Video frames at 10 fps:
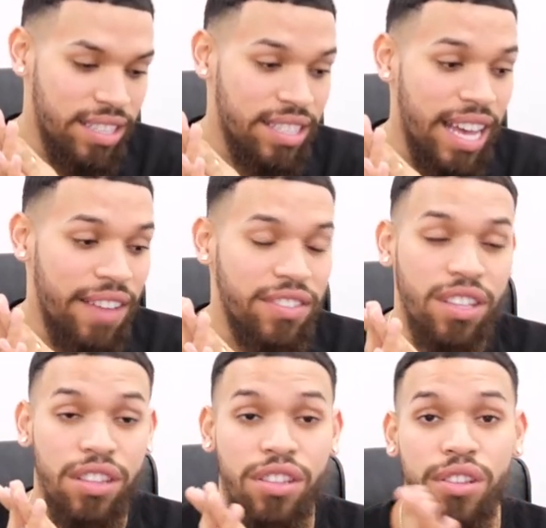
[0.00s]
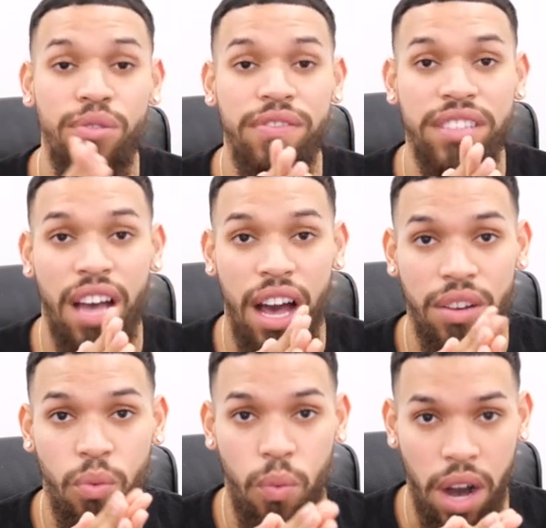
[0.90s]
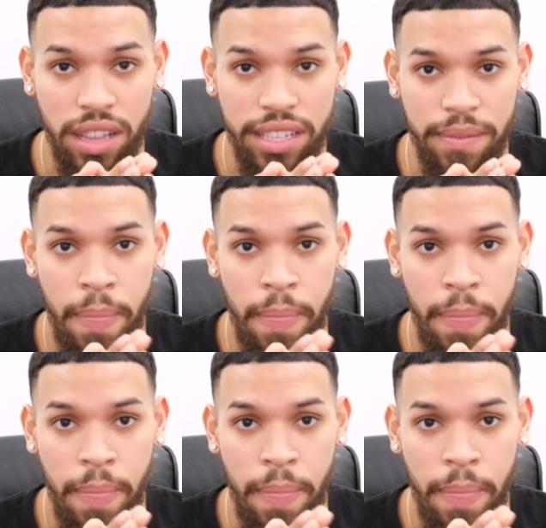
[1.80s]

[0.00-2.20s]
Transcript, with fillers: since having the, the Louis Vuitton wallet.